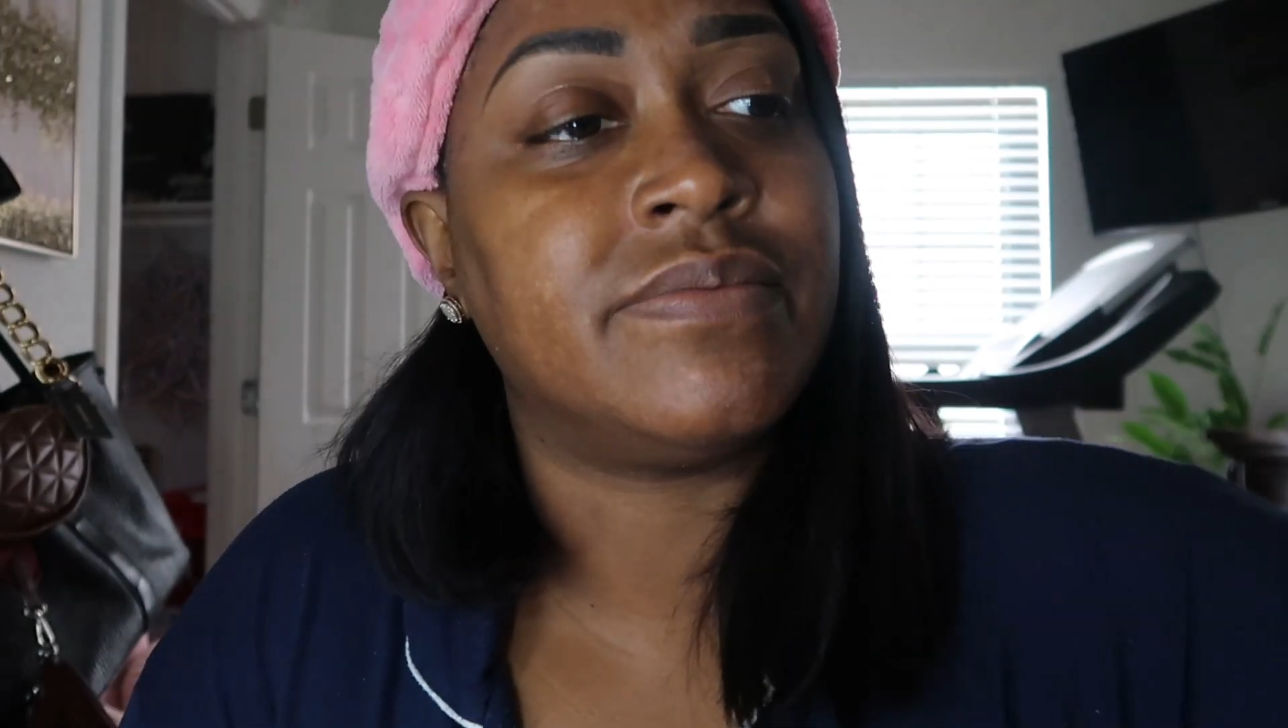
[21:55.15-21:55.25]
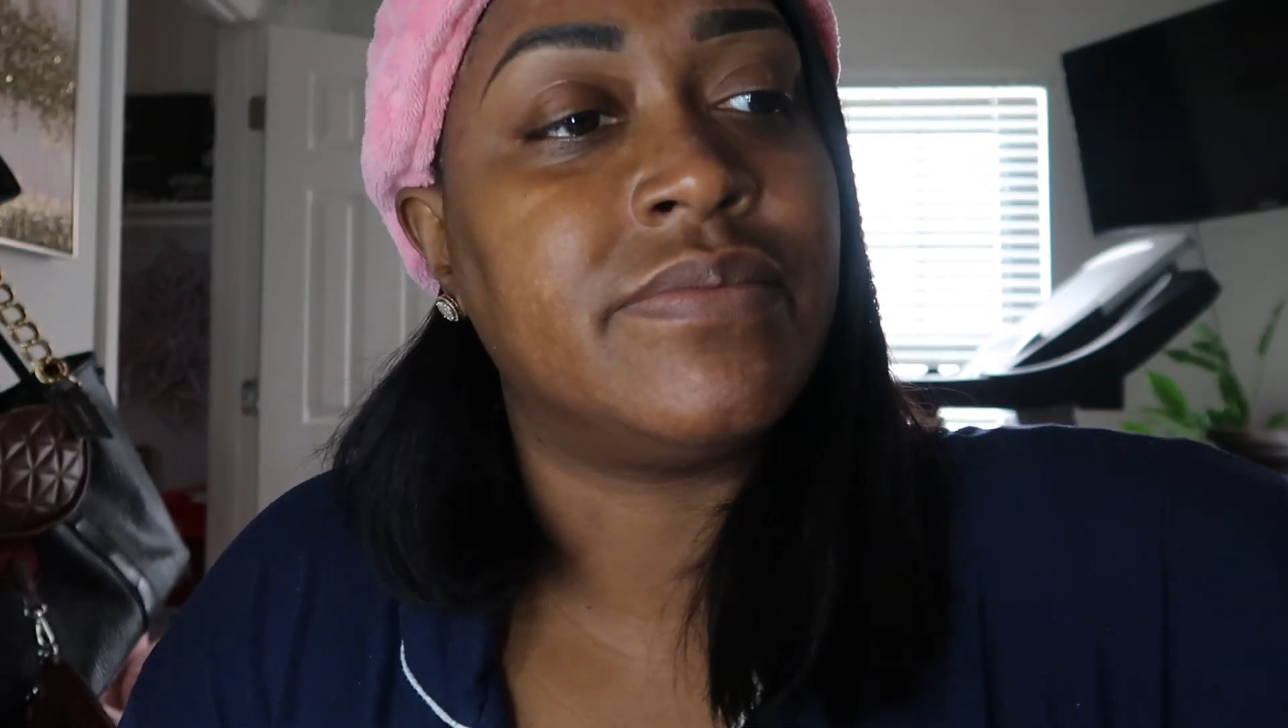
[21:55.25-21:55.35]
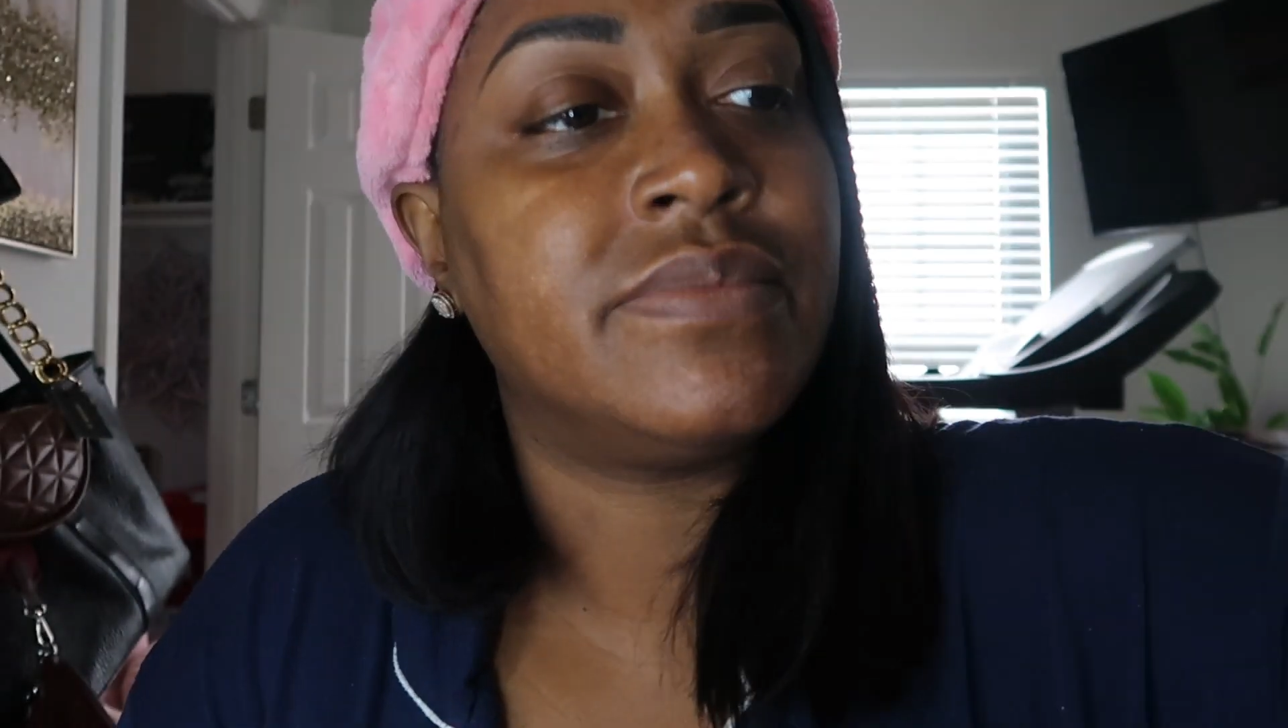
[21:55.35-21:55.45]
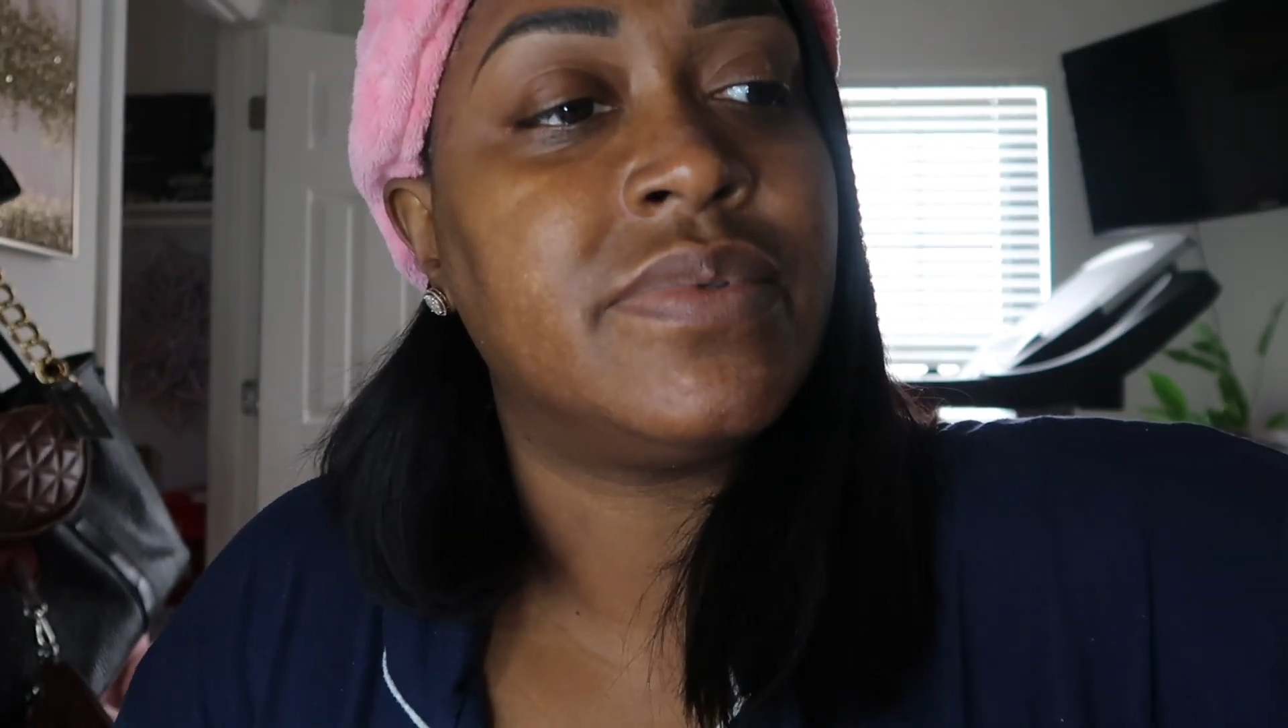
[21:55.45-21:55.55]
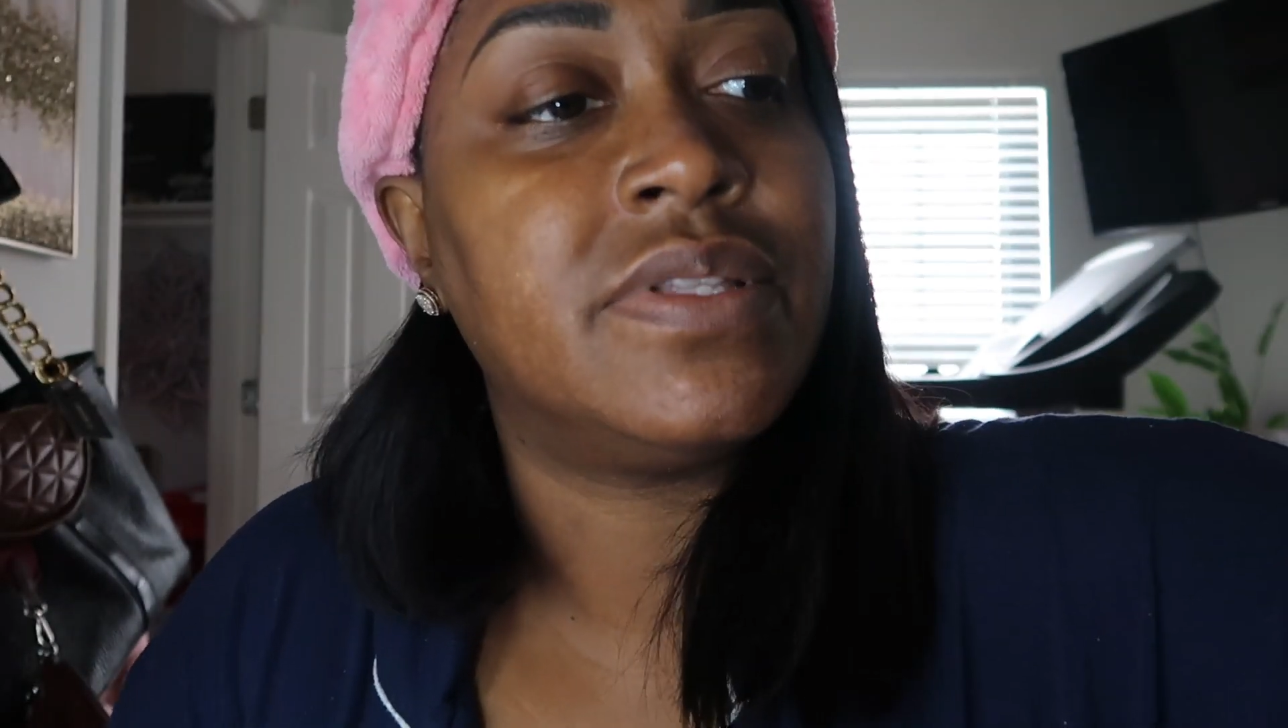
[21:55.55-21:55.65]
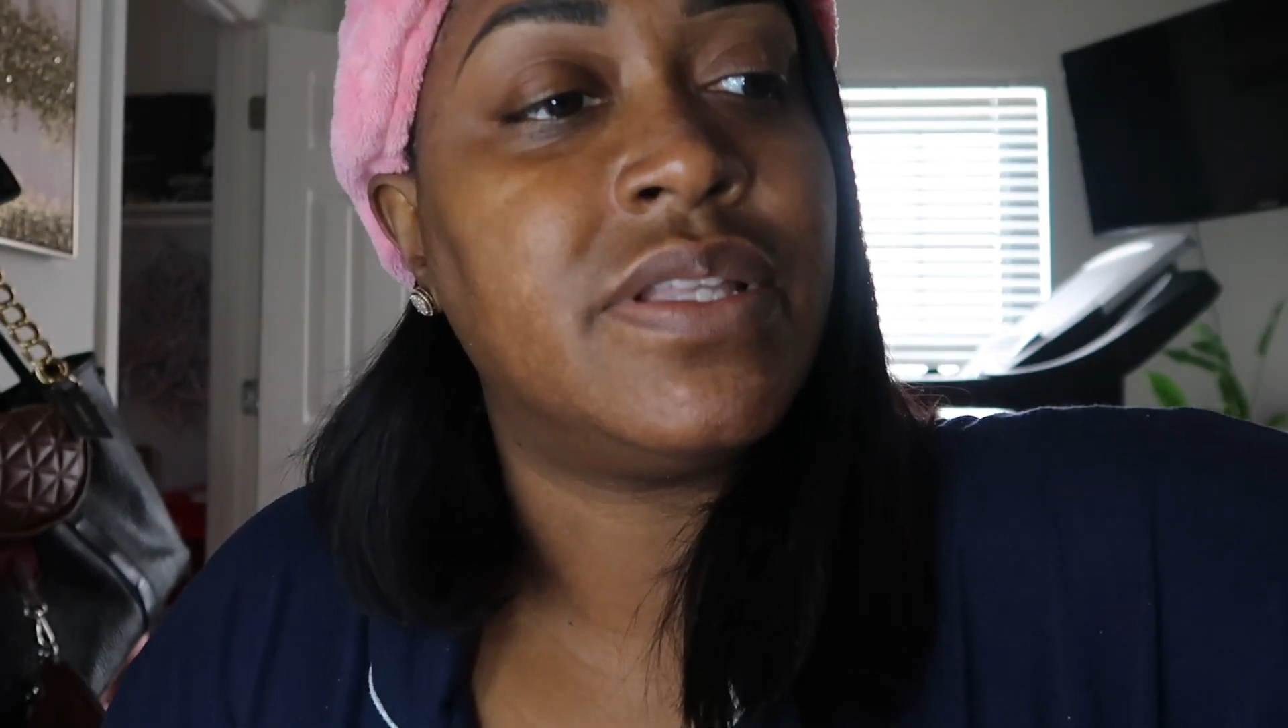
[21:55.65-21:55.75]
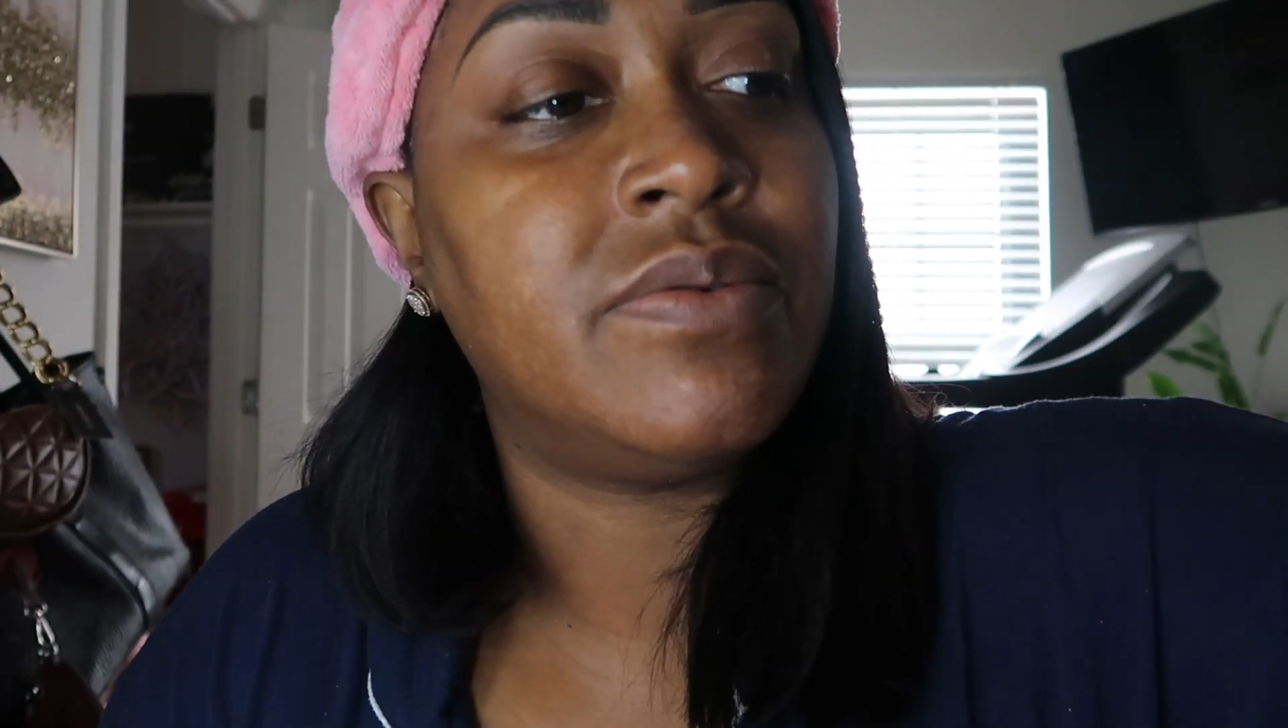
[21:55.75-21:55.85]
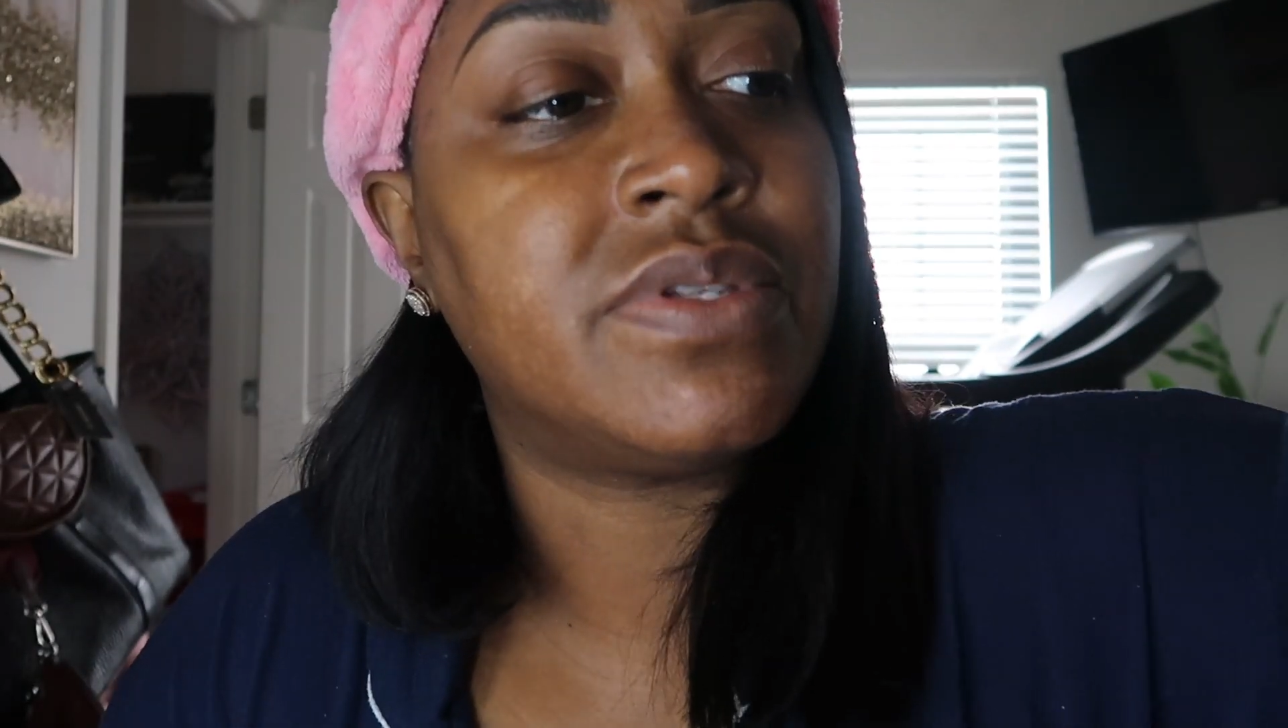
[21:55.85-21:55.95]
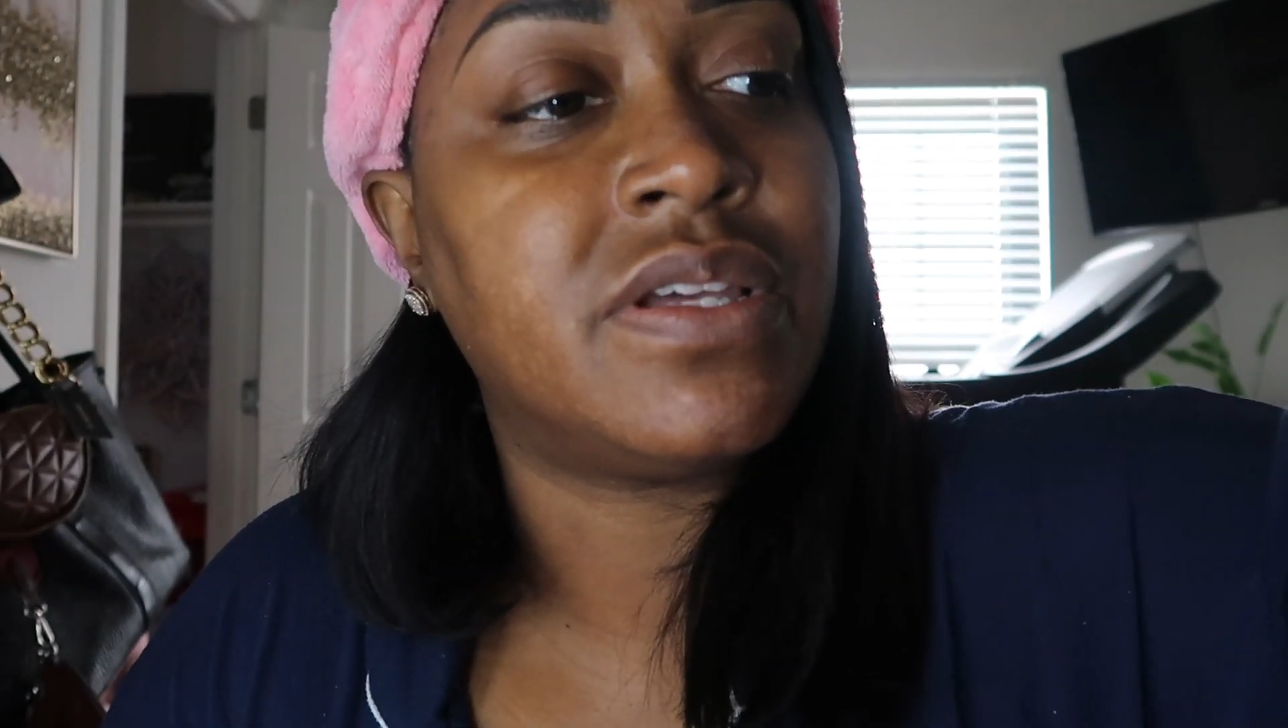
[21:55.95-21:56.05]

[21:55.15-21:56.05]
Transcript: it was